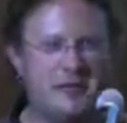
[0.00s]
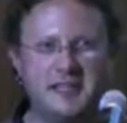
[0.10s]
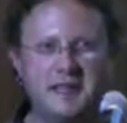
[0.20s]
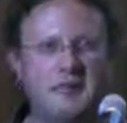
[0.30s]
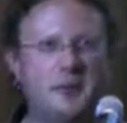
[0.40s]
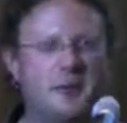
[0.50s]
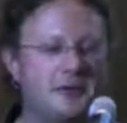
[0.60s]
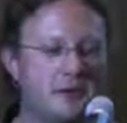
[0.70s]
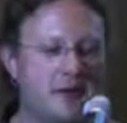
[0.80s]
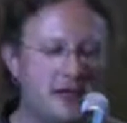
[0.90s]
and I don't know what
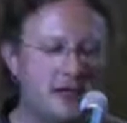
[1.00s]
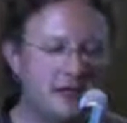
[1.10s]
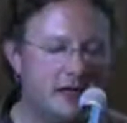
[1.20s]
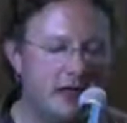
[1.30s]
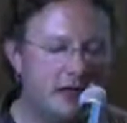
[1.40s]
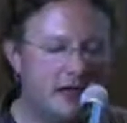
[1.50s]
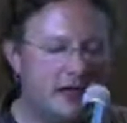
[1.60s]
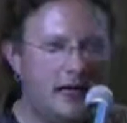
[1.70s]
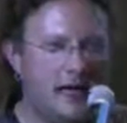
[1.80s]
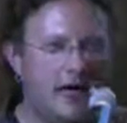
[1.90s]
was going on.
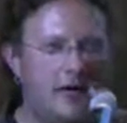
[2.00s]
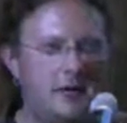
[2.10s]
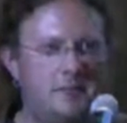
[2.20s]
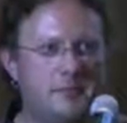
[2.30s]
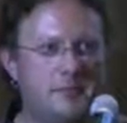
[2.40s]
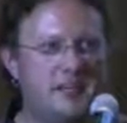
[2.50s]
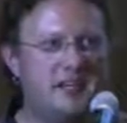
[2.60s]
Um, but it